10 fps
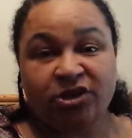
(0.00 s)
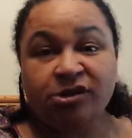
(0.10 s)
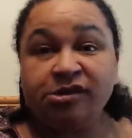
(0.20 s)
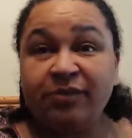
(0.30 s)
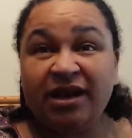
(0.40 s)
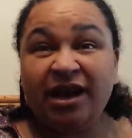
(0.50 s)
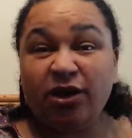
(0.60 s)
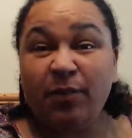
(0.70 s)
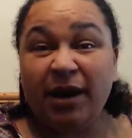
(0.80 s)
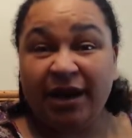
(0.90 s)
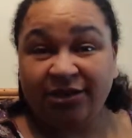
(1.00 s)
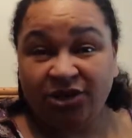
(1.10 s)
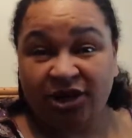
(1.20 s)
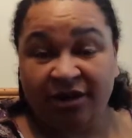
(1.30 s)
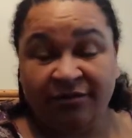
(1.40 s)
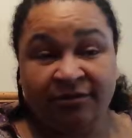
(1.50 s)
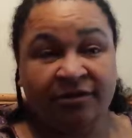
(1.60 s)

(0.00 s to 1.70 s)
looks a bit like a plunger,